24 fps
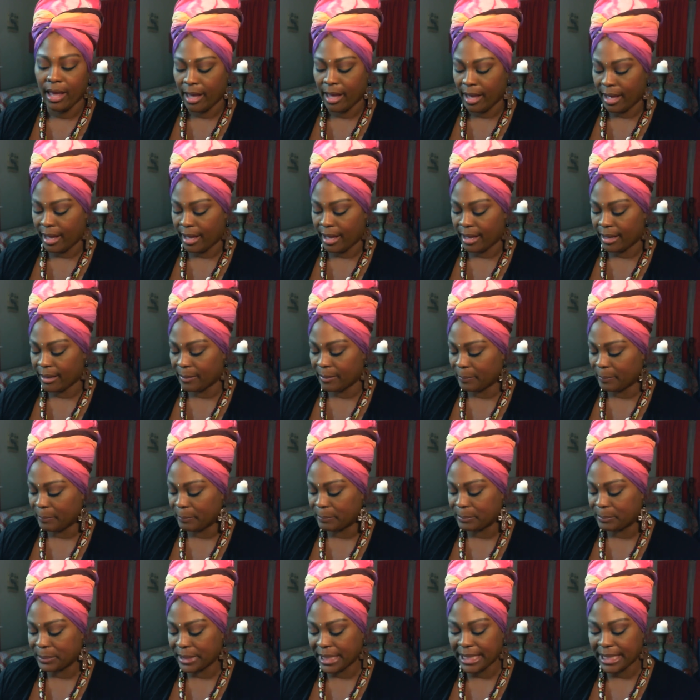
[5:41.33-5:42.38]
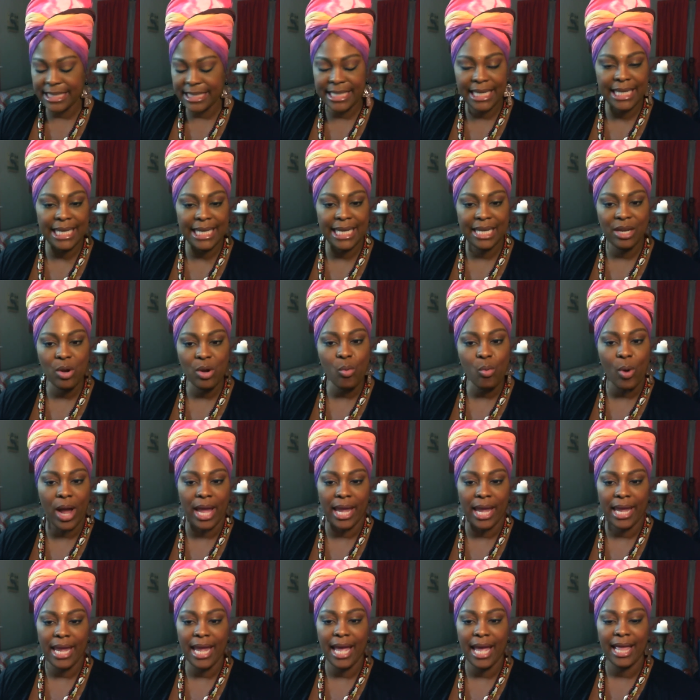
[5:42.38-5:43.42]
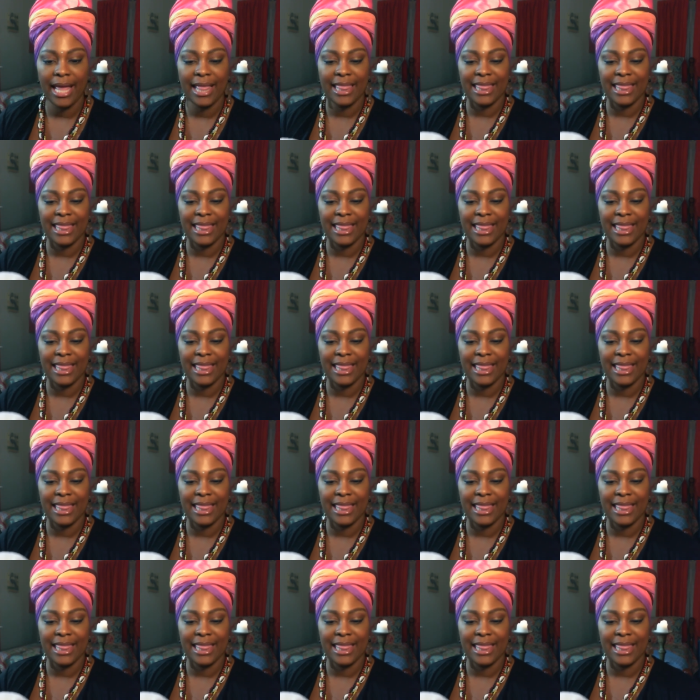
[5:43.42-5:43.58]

Um, but anyway,